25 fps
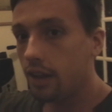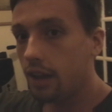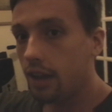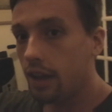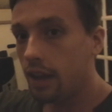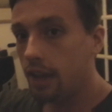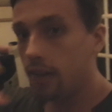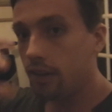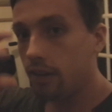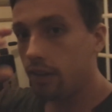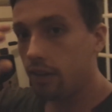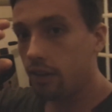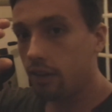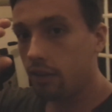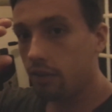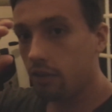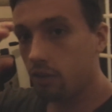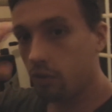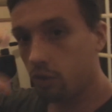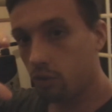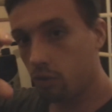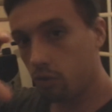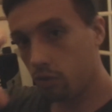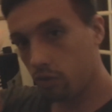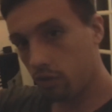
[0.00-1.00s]
it
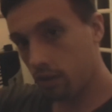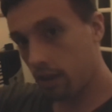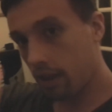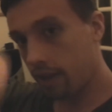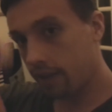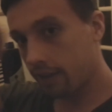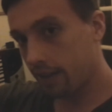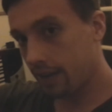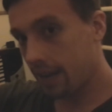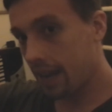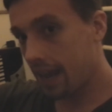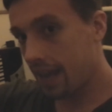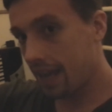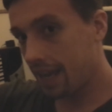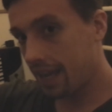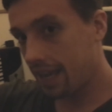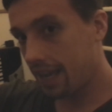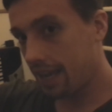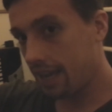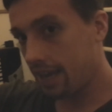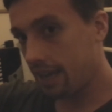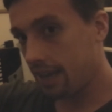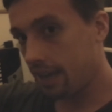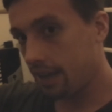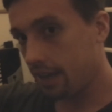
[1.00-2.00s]
records it as
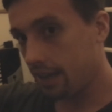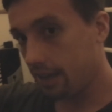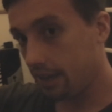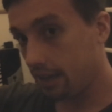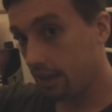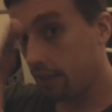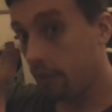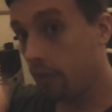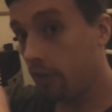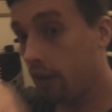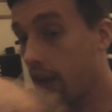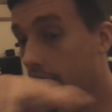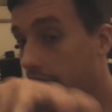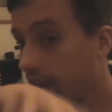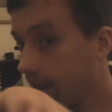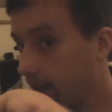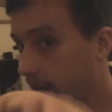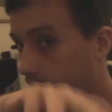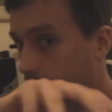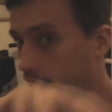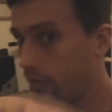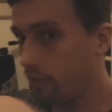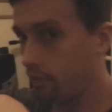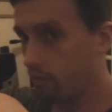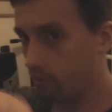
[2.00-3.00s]
laggy, even
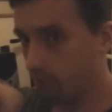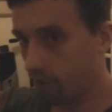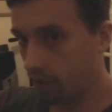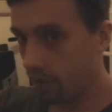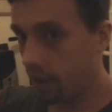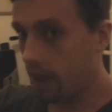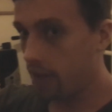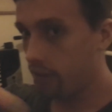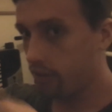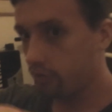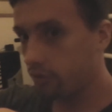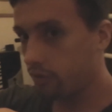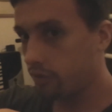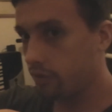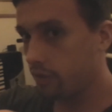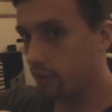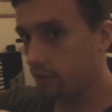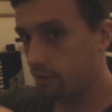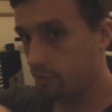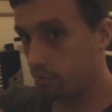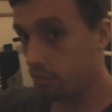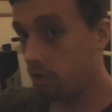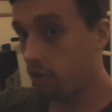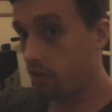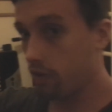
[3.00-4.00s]
laggier than the actual
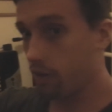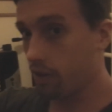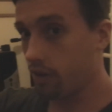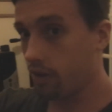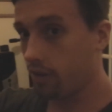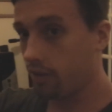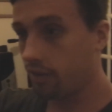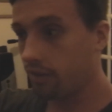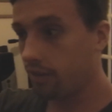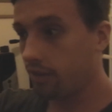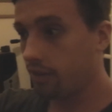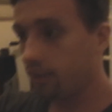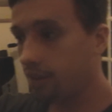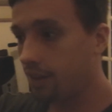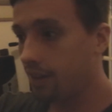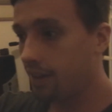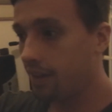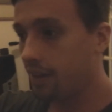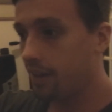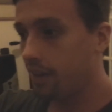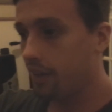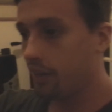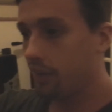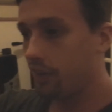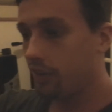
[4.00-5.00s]
finished product.
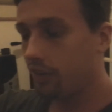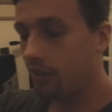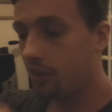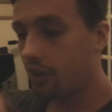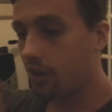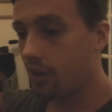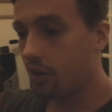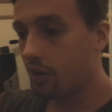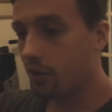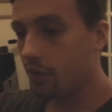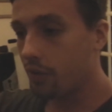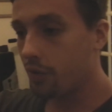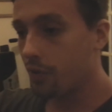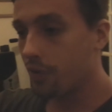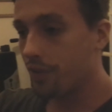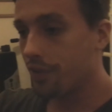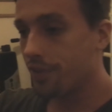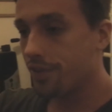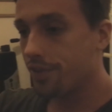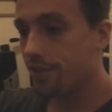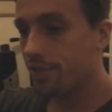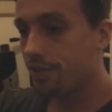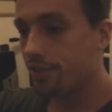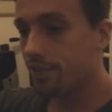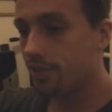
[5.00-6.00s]
So
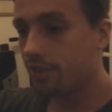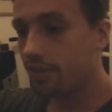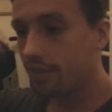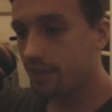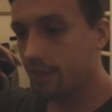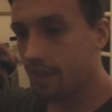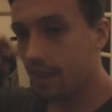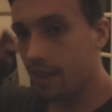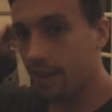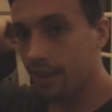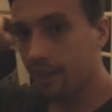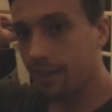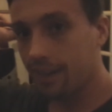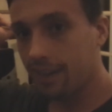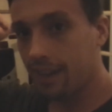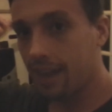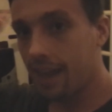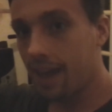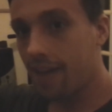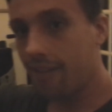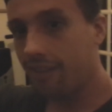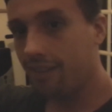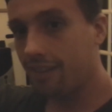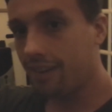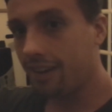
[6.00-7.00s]
there's
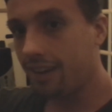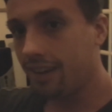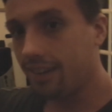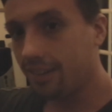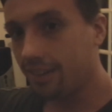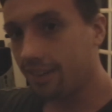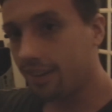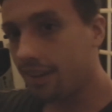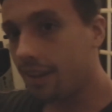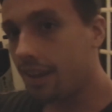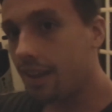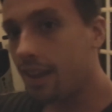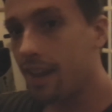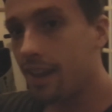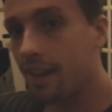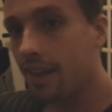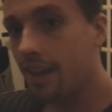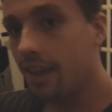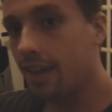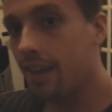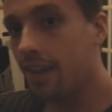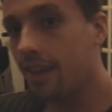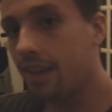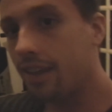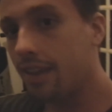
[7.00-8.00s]
that reason
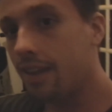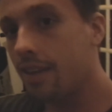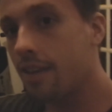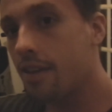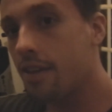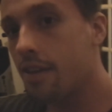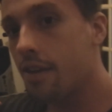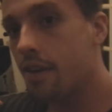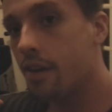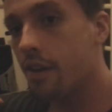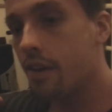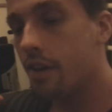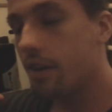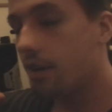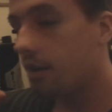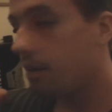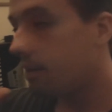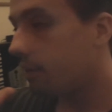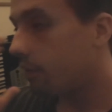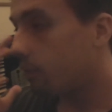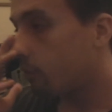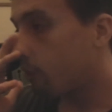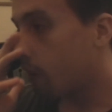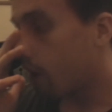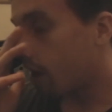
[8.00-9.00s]

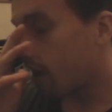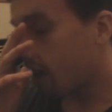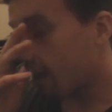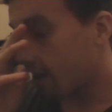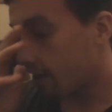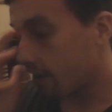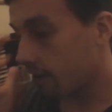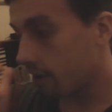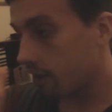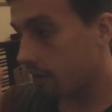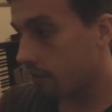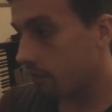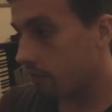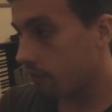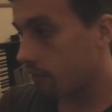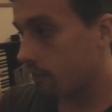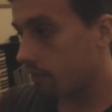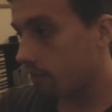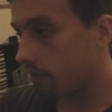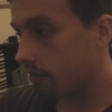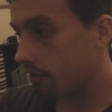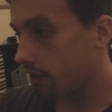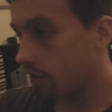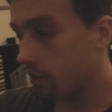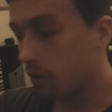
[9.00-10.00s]
why I don't
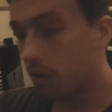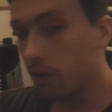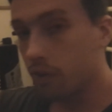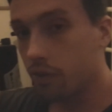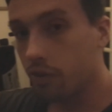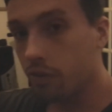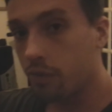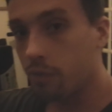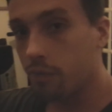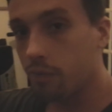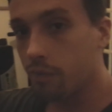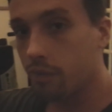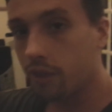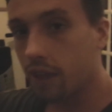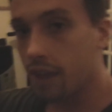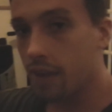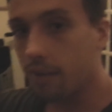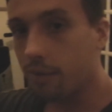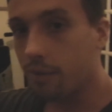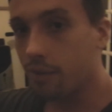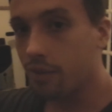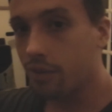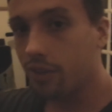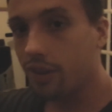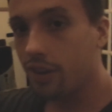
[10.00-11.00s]
record
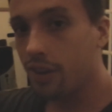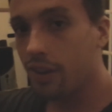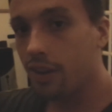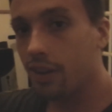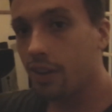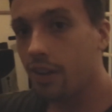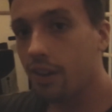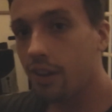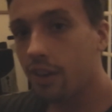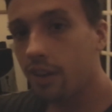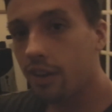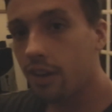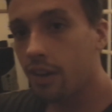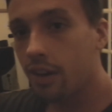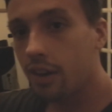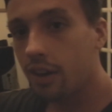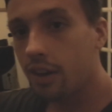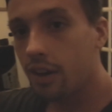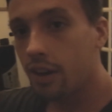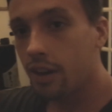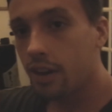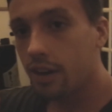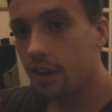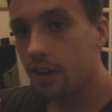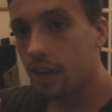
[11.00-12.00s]
games
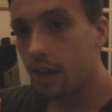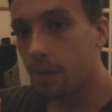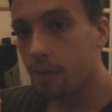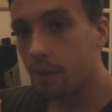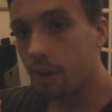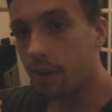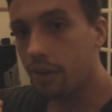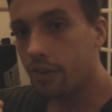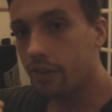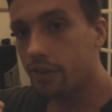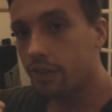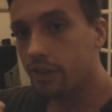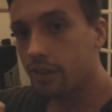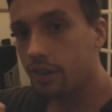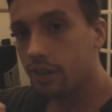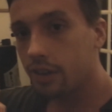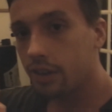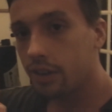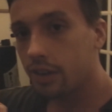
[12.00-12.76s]
that much.